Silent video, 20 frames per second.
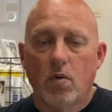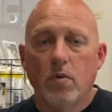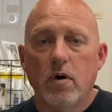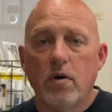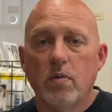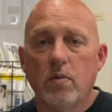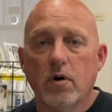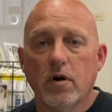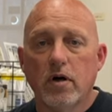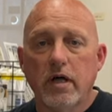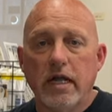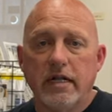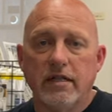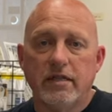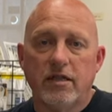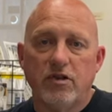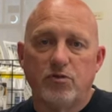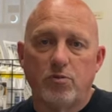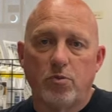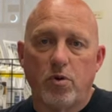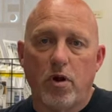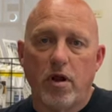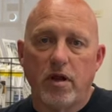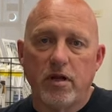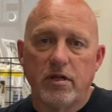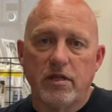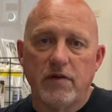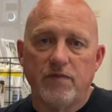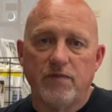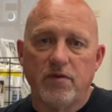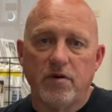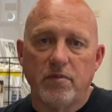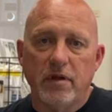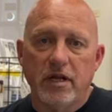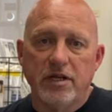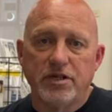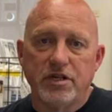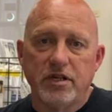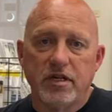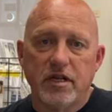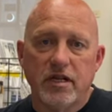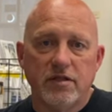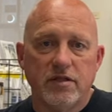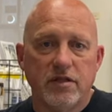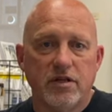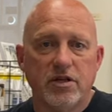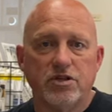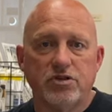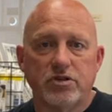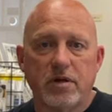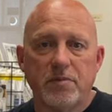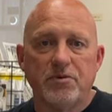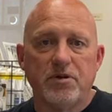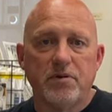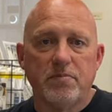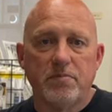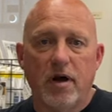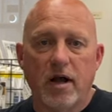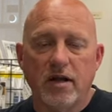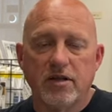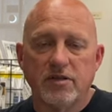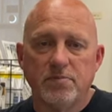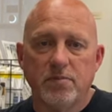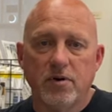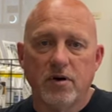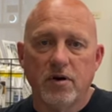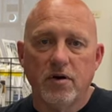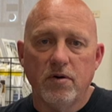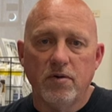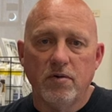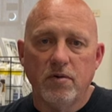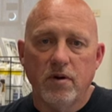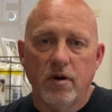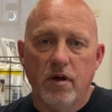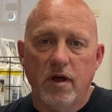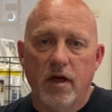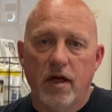We will link this product information in the description box below.